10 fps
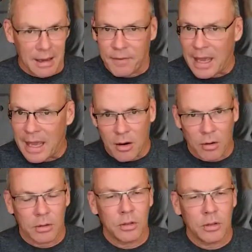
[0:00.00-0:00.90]
if
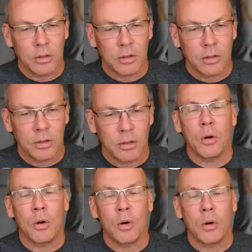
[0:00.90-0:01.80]
they are a
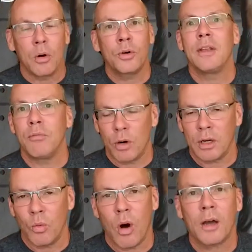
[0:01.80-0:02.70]
little bit
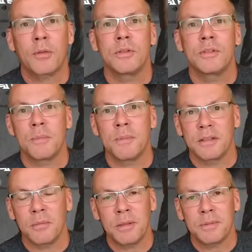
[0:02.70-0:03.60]
older, and we're going to
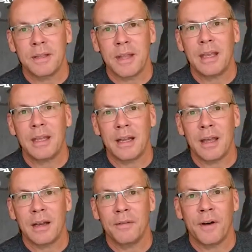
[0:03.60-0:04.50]
walk through some of the symptoms
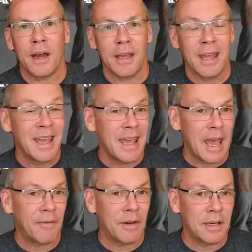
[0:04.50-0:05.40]
that they can
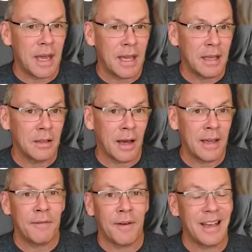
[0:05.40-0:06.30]
identify
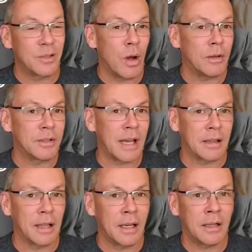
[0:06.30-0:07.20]
everyday life as well
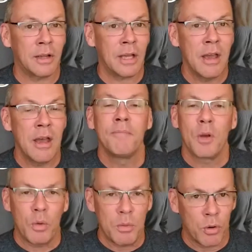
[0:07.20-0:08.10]
as athletically.
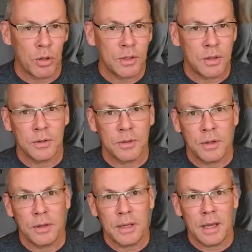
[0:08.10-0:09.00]
We merge
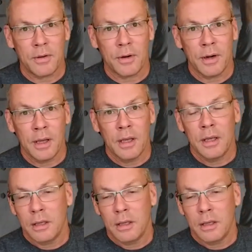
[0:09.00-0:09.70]
those two together.